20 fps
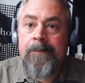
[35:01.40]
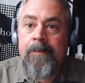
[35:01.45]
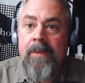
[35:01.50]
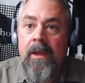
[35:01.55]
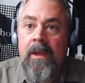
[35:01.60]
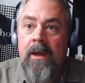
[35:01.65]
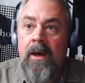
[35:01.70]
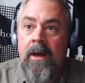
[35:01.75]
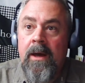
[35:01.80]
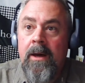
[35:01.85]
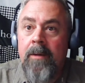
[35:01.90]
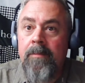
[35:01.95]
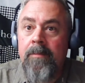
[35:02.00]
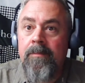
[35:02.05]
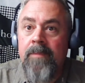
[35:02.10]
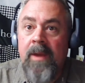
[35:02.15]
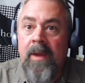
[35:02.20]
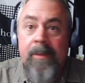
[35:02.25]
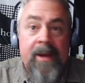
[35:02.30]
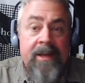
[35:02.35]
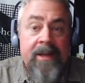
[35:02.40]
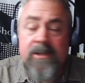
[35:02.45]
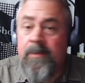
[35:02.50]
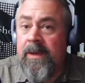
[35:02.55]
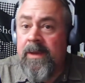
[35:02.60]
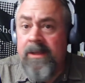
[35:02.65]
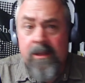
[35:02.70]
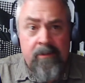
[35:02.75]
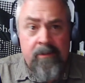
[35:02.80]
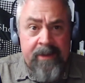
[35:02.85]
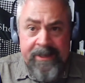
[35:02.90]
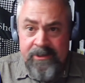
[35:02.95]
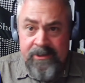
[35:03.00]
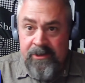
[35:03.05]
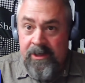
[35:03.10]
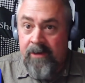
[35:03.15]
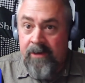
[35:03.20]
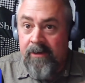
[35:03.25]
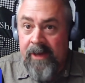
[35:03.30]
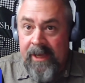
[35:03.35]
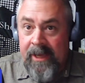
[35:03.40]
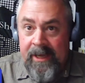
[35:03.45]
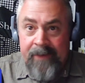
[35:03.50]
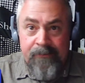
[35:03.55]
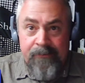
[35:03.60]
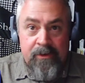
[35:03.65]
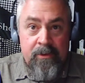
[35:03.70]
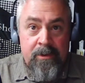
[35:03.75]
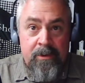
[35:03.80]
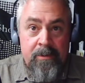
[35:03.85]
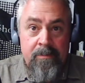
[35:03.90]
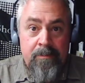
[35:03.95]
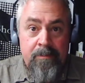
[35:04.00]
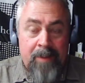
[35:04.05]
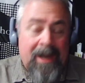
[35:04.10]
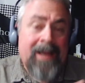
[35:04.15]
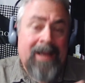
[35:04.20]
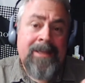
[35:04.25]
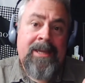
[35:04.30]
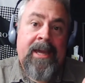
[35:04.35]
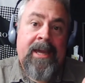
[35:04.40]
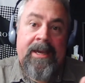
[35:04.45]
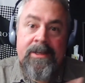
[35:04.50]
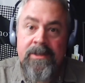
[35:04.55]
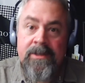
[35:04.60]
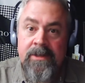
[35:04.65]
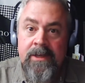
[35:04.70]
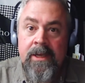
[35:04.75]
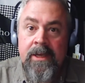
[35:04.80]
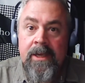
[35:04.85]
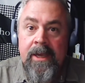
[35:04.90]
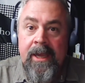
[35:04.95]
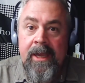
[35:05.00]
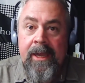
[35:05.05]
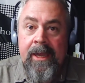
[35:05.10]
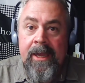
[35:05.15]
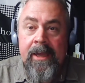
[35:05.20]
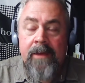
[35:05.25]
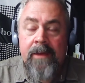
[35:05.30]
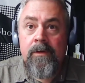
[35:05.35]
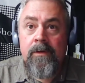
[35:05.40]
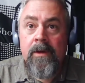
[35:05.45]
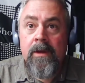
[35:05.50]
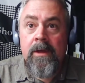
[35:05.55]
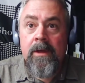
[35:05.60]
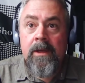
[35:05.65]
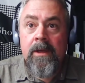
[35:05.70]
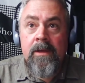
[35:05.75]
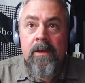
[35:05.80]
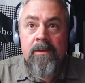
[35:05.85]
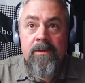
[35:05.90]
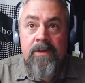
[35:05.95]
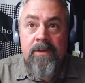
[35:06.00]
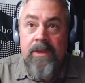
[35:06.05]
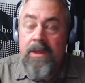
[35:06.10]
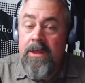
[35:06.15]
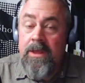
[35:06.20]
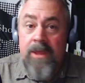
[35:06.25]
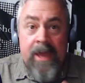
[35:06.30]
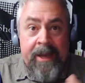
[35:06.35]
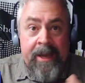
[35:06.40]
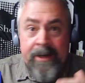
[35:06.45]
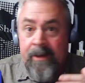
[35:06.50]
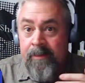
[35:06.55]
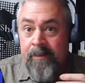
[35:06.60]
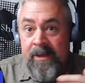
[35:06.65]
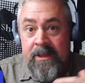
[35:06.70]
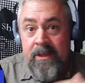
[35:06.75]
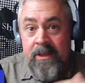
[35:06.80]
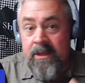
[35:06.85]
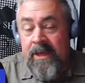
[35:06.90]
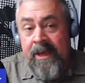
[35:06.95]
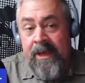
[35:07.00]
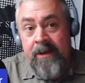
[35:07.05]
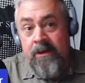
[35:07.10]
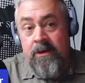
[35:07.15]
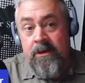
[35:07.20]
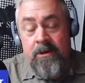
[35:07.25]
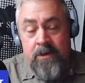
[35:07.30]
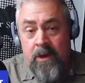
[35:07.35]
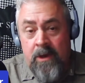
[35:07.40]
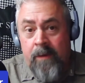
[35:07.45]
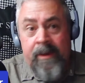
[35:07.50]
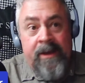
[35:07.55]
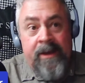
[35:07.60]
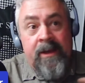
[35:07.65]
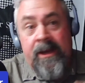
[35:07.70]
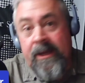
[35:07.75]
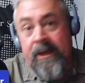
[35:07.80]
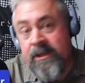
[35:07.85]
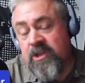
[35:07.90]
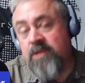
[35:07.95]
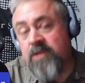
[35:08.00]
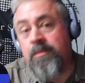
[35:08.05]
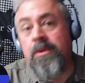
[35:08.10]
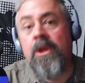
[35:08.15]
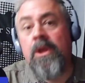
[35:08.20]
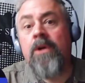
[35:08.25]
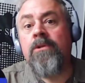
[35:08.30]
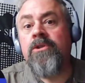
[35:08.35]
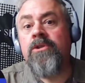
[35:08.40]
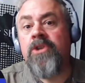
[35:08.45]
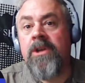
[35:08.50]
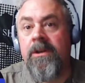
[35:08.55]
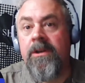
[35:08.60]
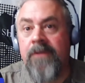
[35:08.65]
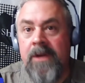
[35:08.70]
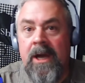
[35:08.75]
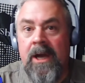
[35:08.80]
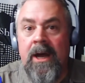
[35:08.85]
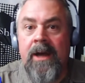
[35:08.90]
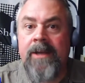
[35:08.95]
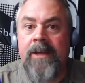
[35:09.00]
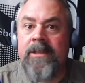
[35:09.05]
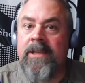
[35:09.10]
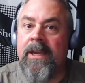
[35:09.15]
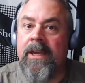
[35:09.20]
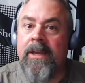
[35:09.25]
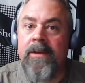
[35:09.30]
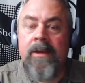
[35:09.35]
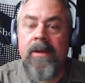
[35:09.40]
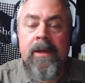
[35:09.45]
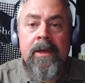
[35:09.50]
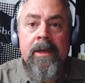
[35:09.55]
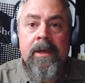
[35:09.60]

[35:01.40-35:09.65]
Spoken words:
I spent the last year and a half doing podcasts, and that you're talking about an explosion of content.